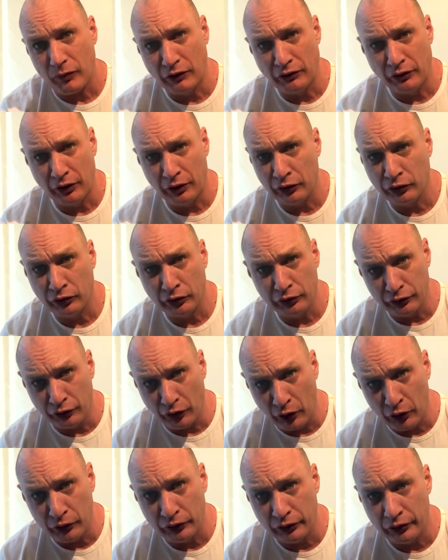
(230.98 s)
so I don't
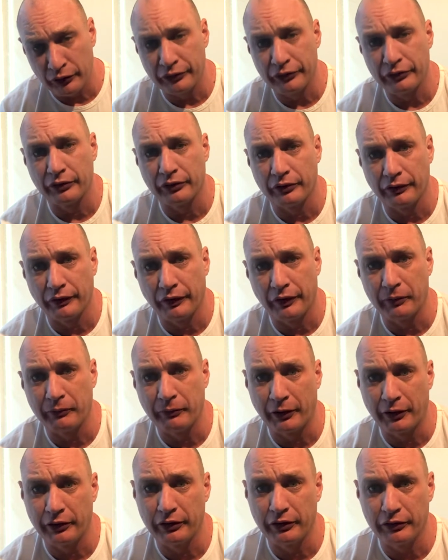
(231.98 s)
condone this sort of
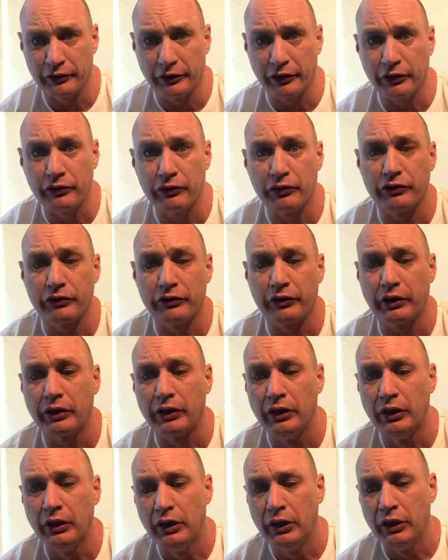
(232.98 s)
thing, but it is
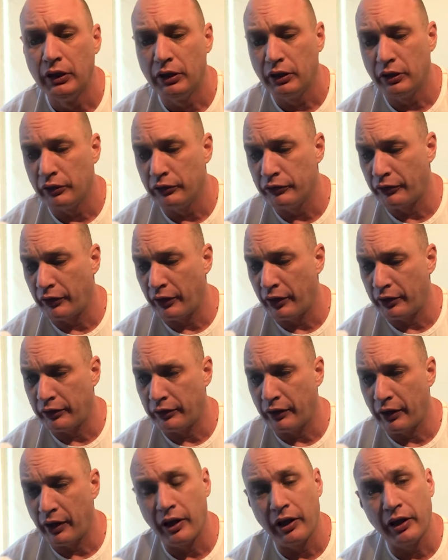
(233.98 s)
interesting, is
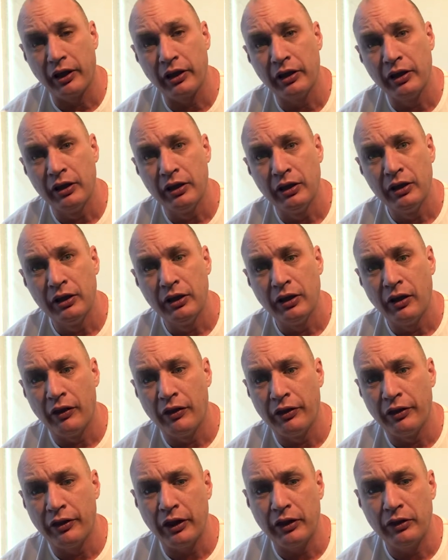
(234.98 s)
that they
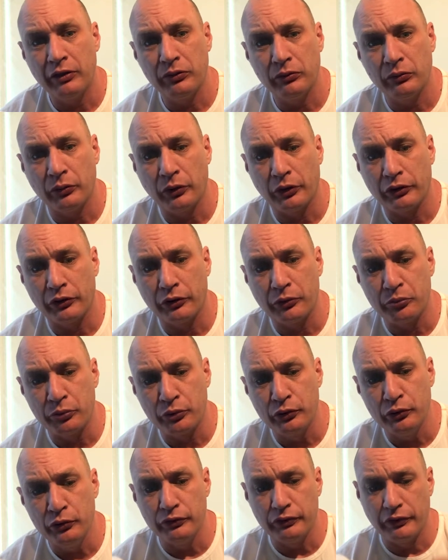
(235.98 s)
then wanted to
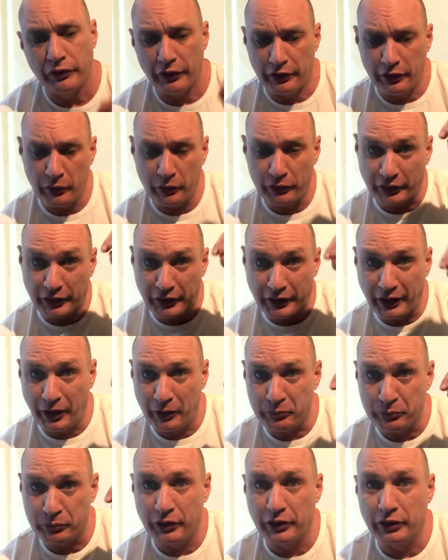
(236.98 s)
prove that there was a
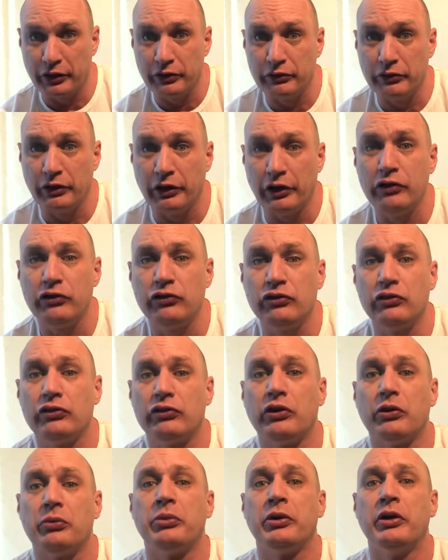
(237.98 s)
gut-brain
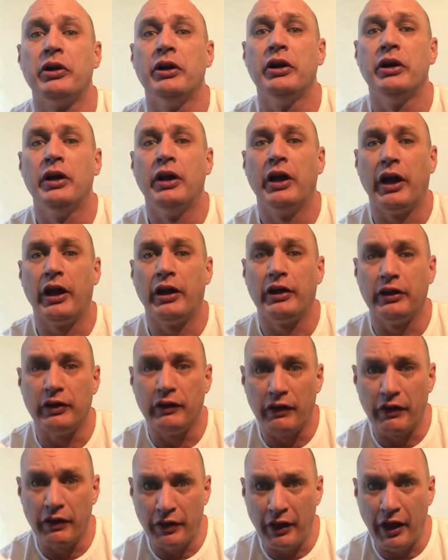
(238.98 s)
relationship. And in